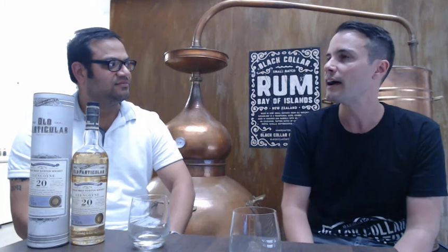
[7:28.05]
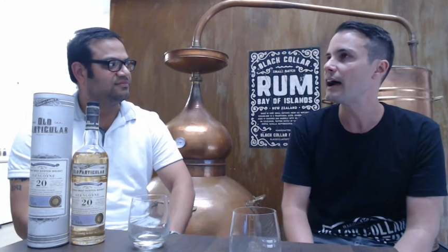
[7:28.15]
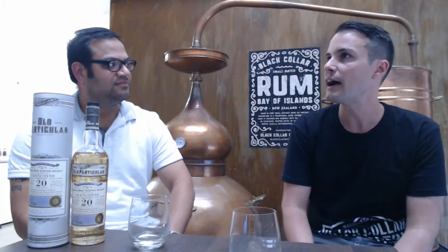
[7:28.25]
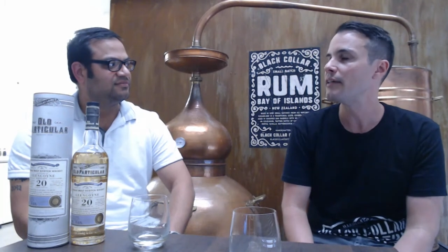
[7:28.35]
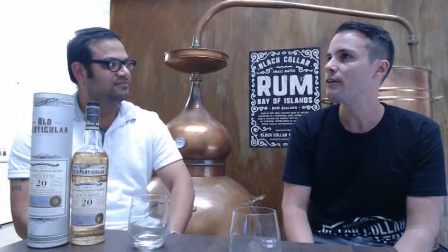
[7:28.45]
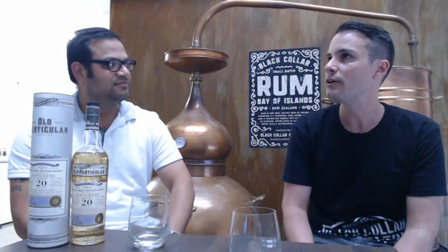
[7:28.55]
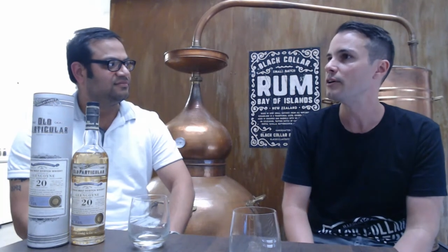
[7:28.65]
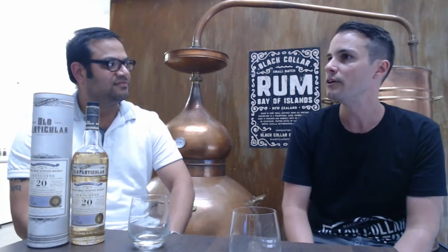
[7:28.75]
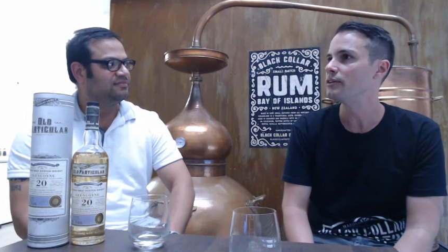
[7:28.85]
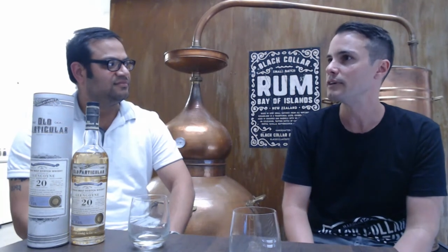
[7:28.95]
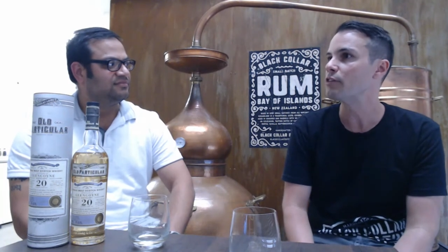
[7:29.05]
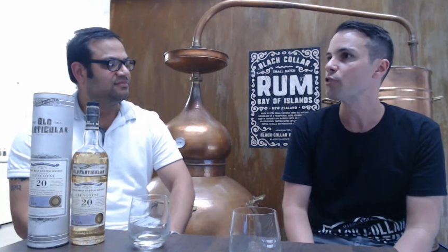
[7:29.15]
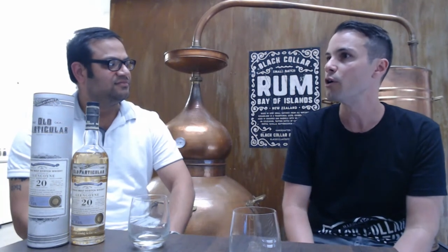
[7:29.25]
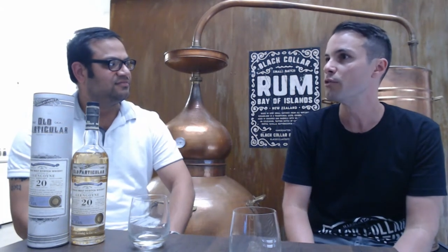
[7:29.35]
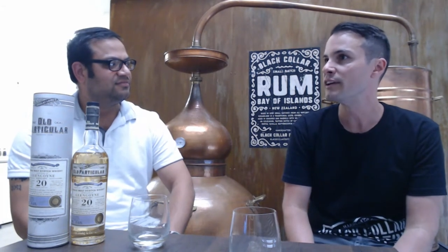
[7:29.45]
Speaker 1: uh, though a
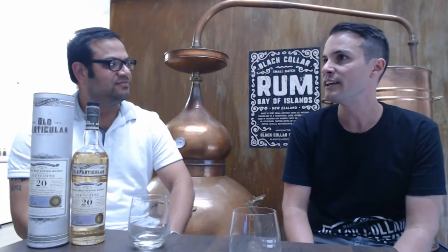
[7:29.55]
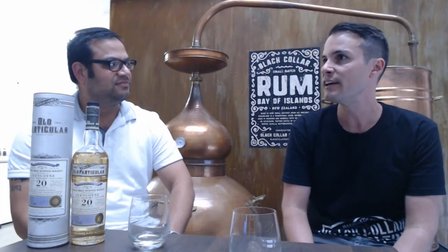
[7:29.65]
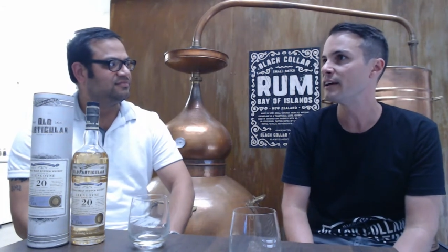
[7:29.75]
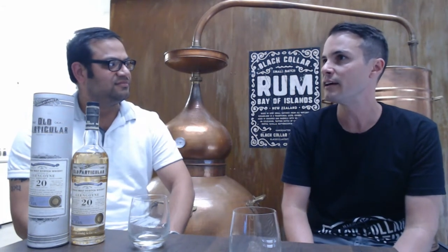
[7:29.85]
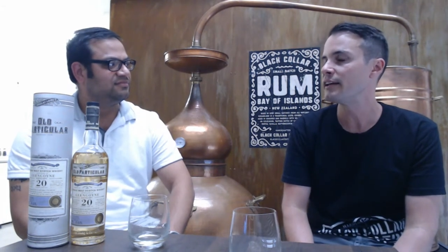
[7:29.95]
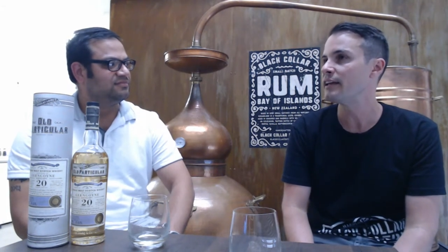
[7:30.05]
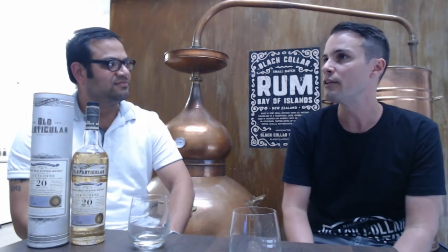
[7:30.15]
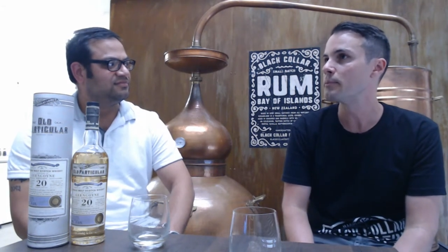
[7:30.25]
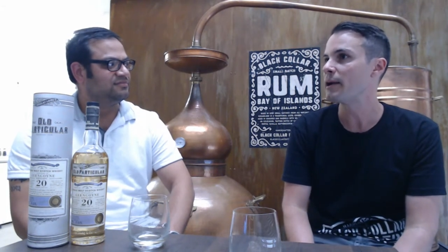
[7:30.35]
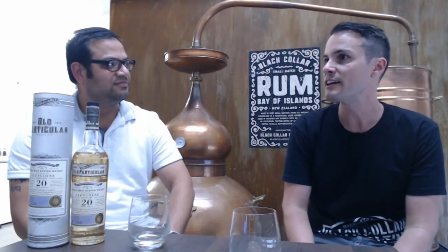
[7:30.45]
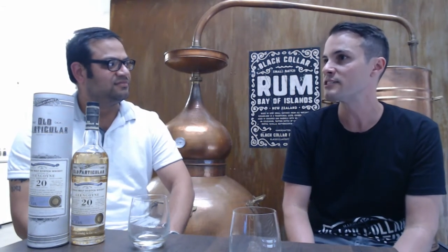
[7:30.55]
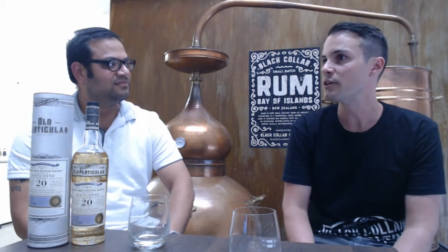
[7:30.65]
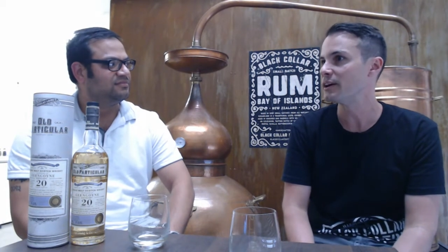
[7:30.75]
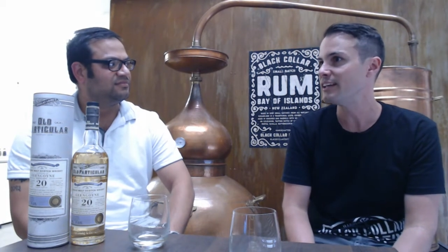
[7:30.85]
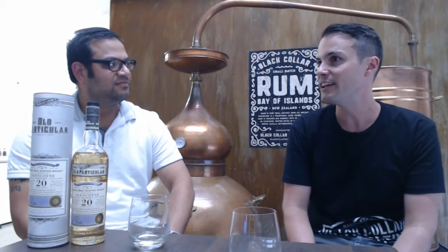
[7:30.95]
role you know, the past though
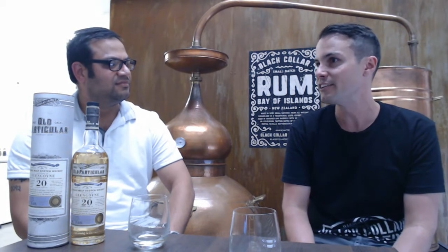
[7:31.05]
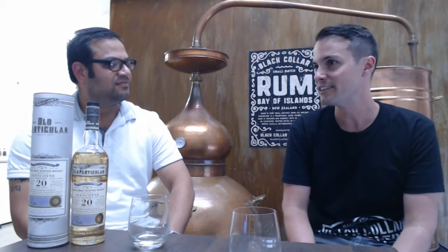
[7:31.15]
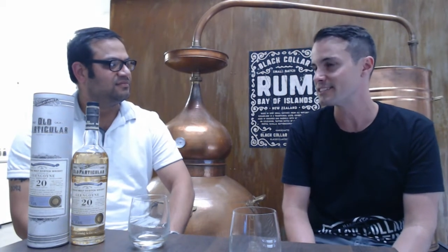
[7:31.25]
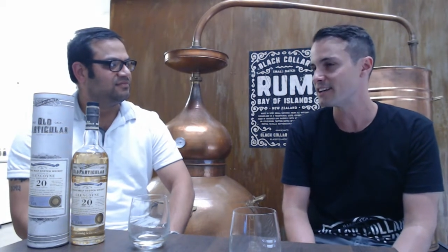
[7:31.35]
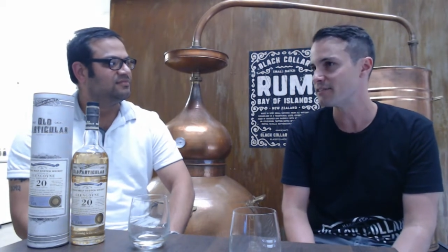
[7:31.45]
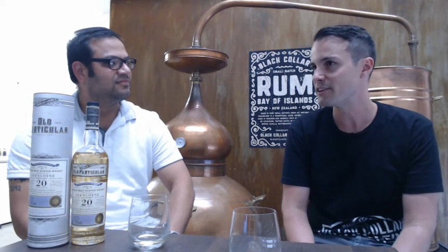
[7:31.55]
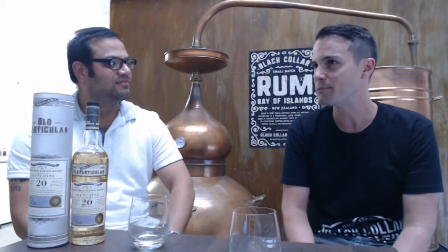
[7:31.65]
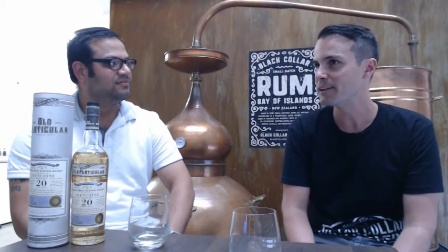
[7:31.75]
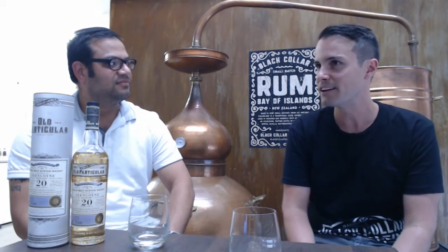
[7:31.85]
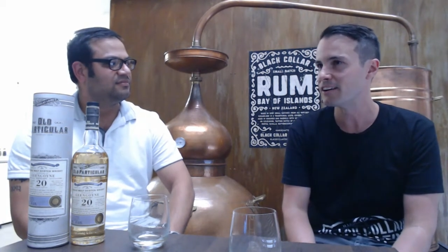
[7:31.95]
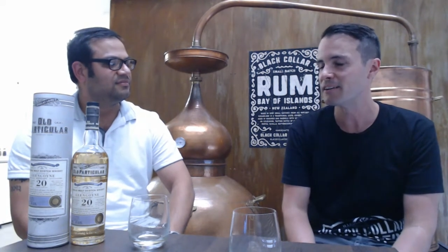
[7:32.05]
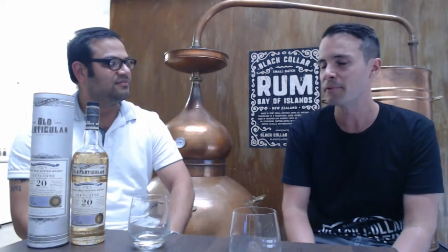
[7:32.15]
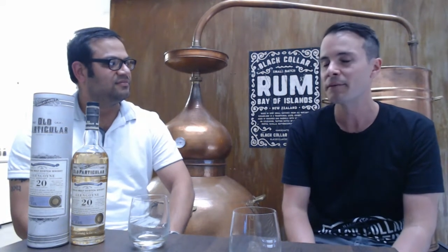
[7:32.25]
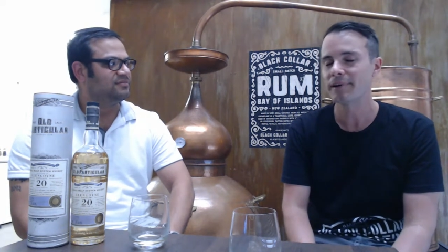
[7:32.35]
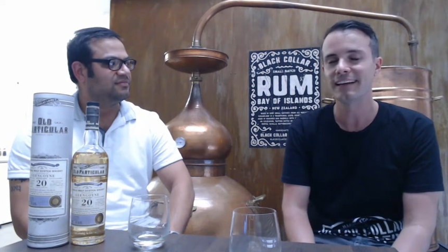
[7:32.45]
a year and stuff, and I've been going,
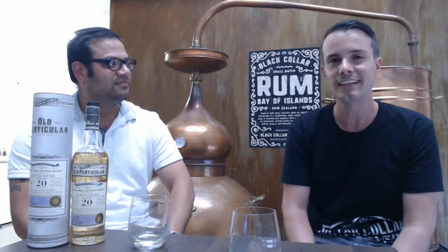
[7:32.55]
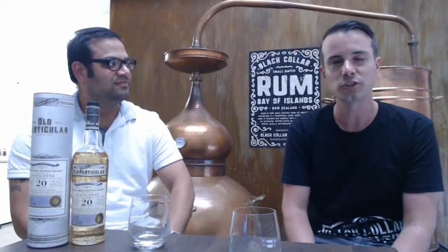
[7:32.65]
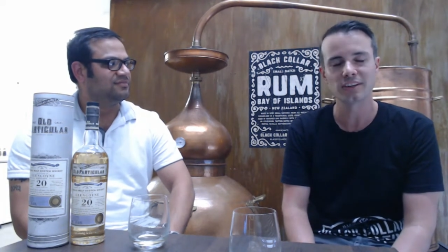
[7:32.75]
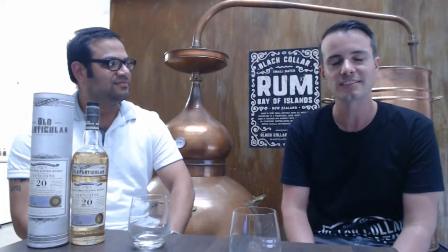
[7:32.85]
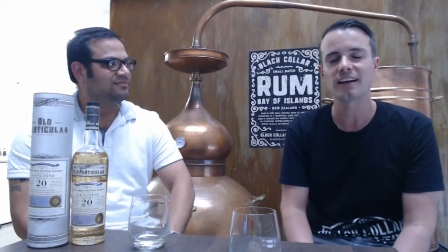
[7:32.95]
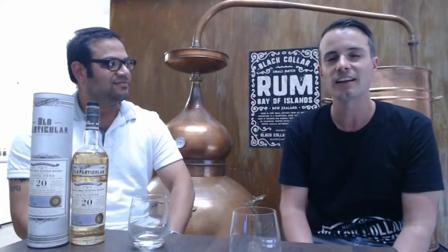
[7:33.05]
man, he drinks a